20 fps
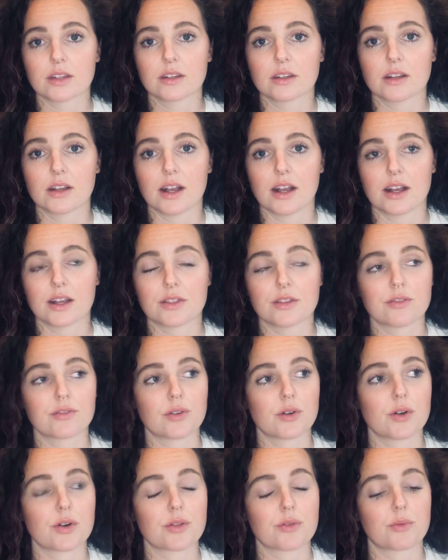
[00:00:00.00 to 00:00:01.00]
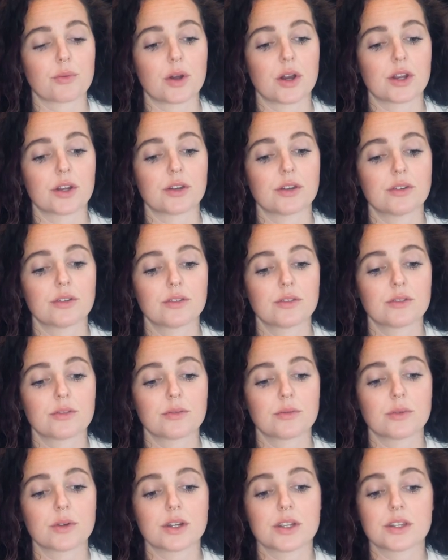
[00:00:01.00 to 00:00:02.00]
And the 4th one
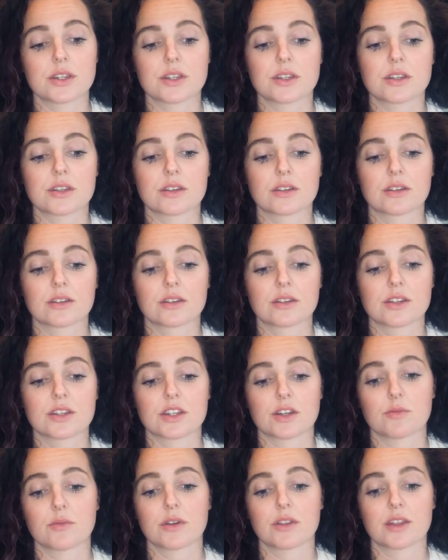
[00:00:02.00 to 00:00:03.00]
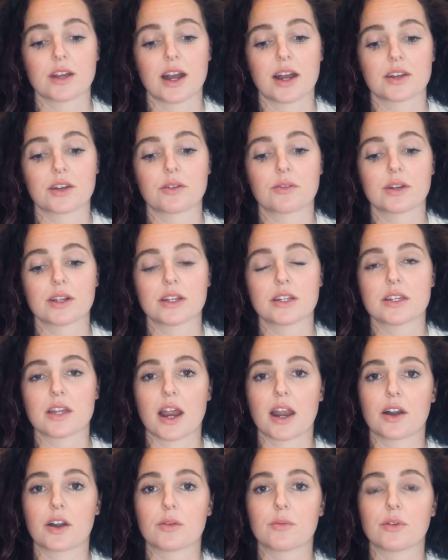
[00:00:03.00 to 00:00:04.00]
was someone that had a really
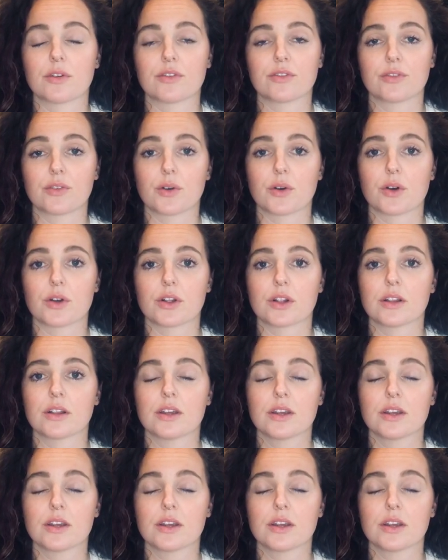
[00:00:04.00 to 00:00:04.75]
terrible fall